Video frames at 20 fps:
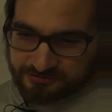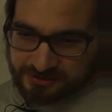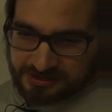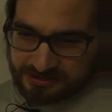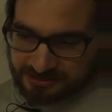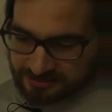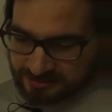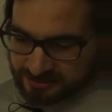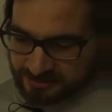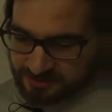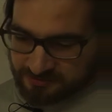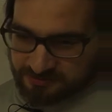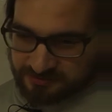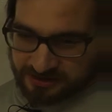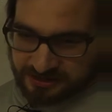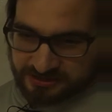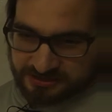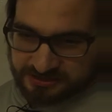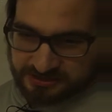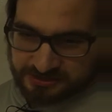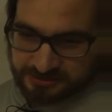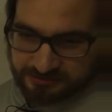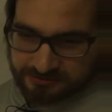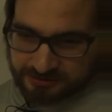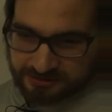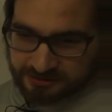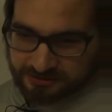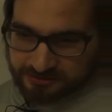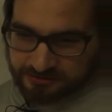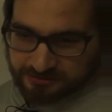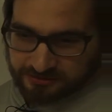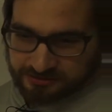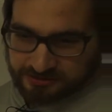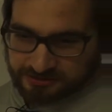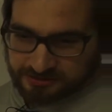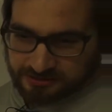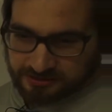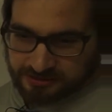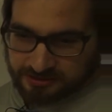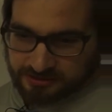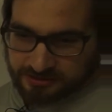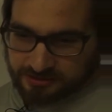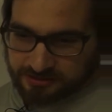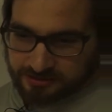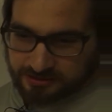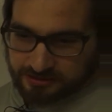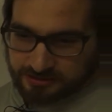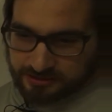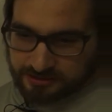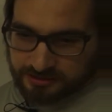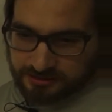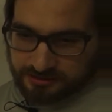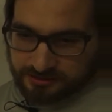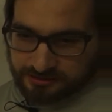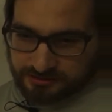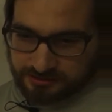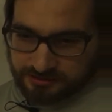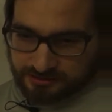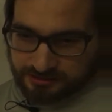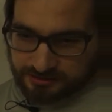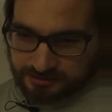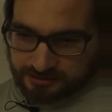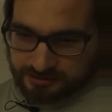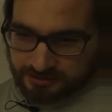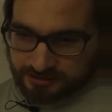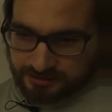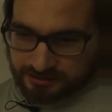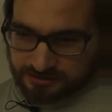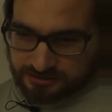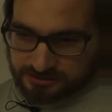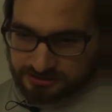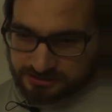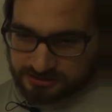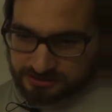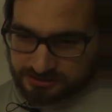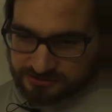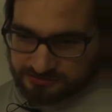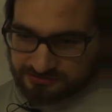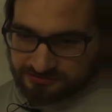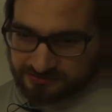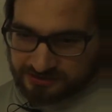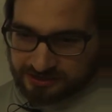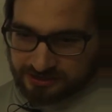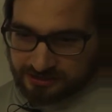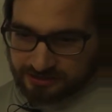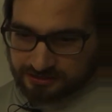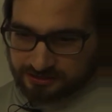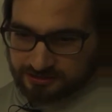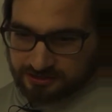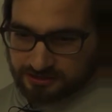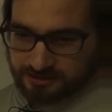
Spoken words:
really need a branch, so we can use the detach flag.